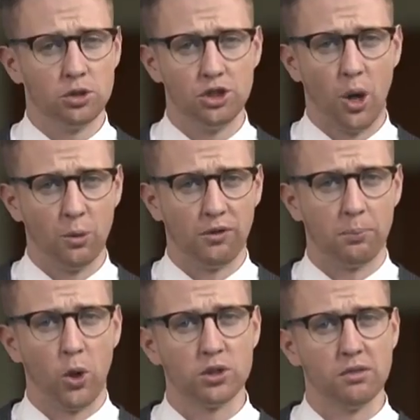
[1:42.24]
Who's known
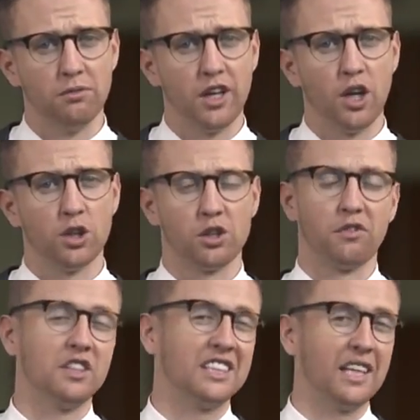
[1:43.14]
for posting videos
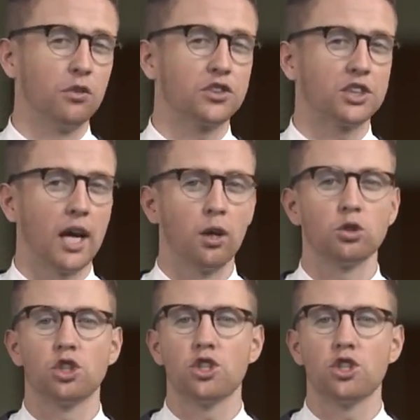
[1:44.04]
of his self-styled